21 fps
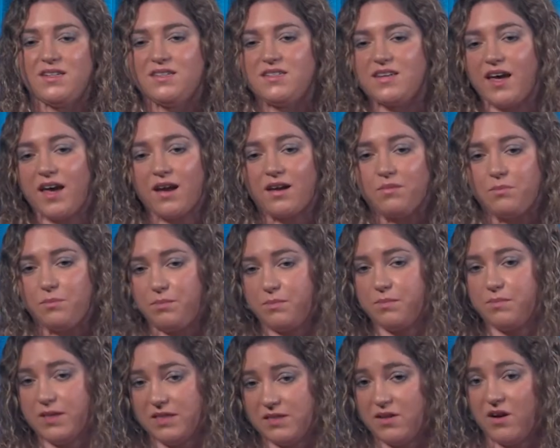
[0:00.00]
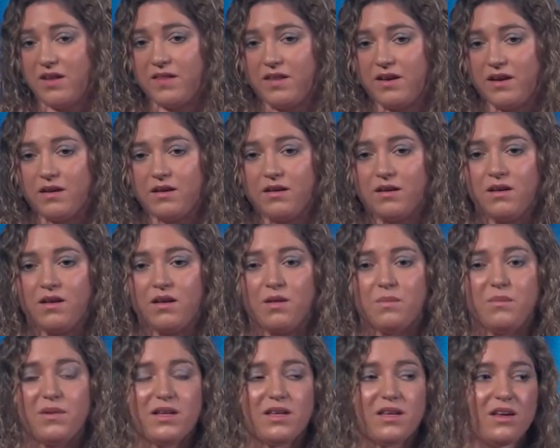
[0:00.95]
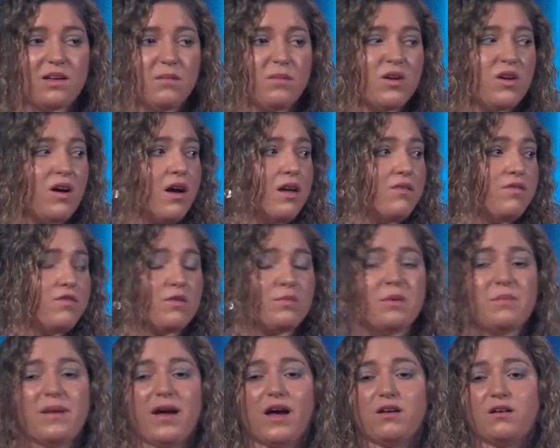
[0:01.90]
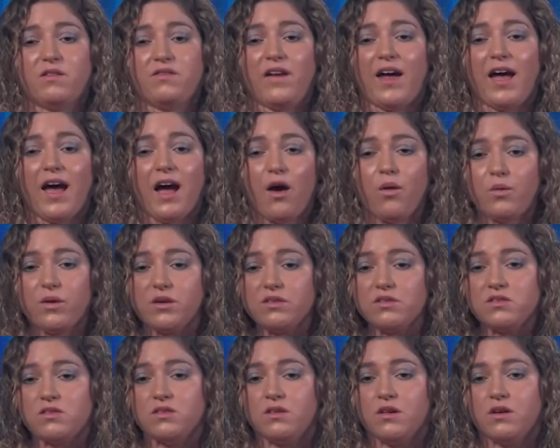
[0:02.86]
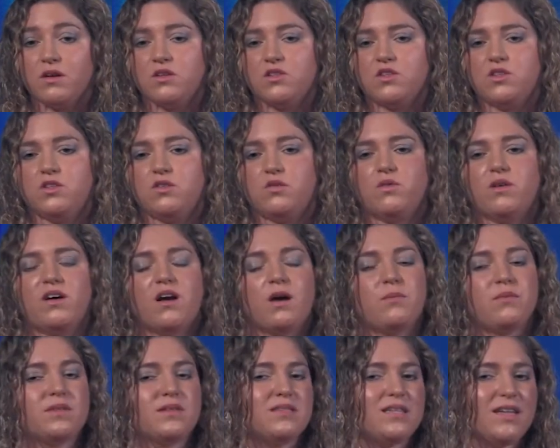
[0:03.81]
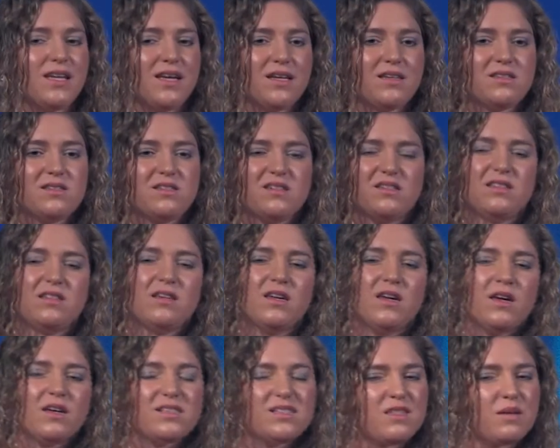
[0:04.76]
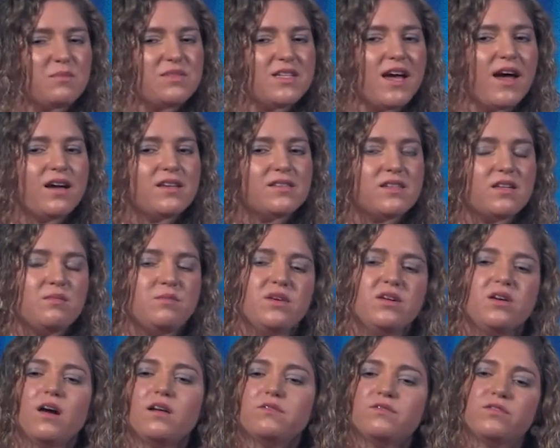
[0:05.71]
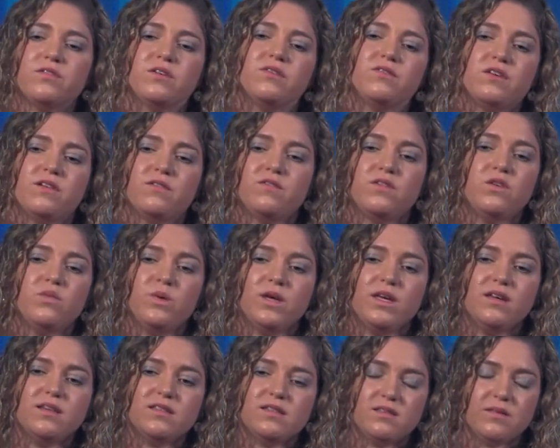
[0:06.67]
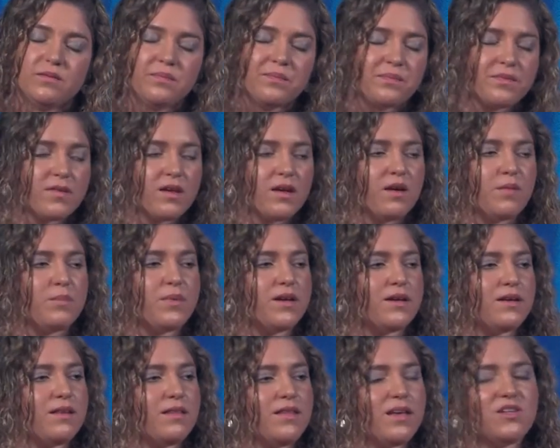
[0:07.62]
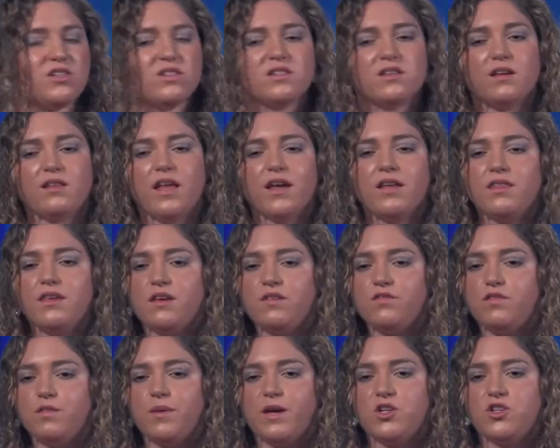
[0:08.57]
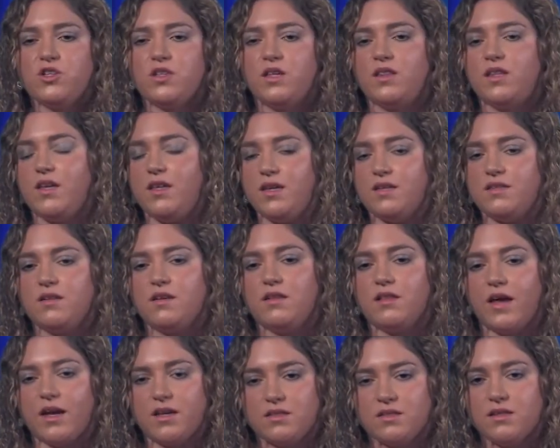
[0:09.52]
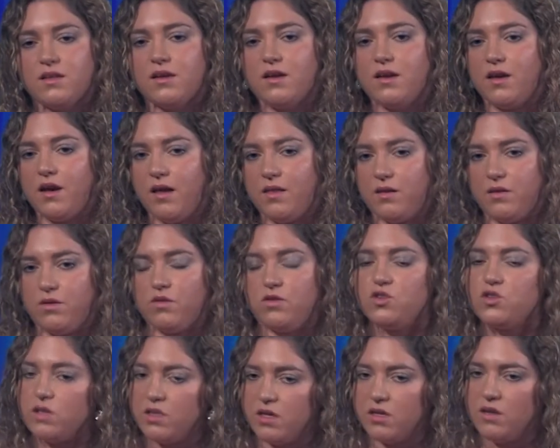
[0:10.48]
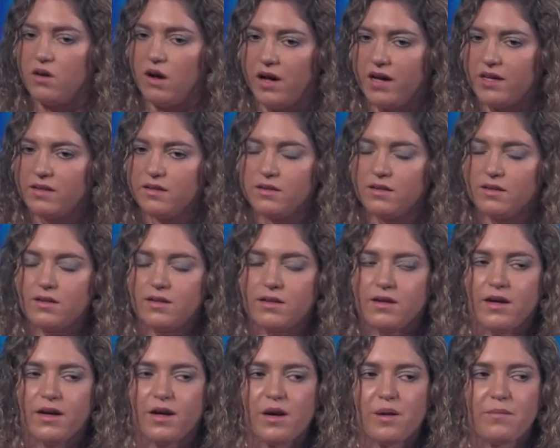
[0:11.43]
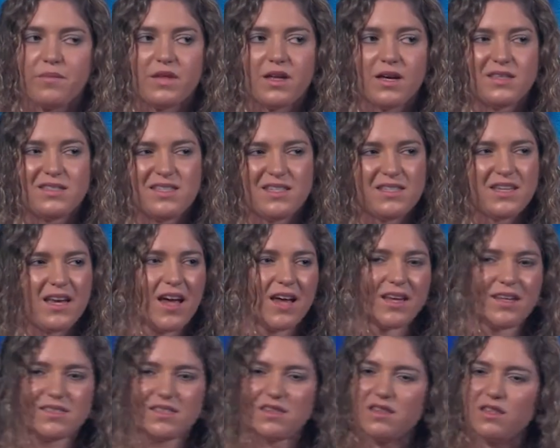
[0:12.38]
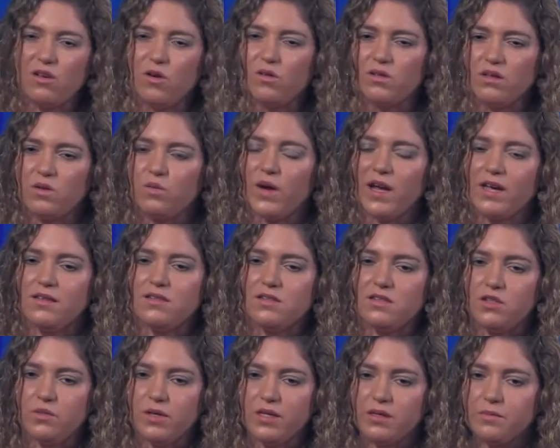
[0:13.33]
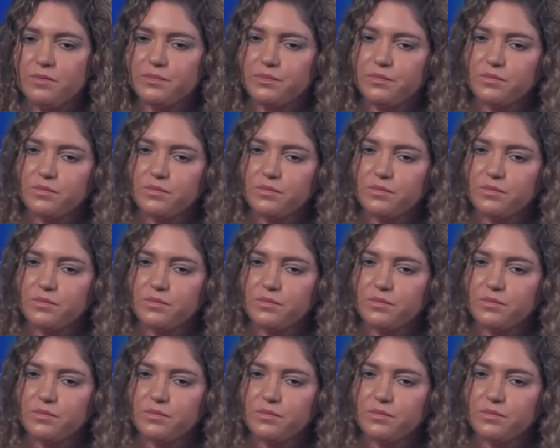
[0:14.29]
detag is on there, but it can be on from a matter of hours to a couple of days. To some tags can be on for even a few weeks. But they just collect the information that they need to collect, and they're usually gone. A detag isn't the only way to do it.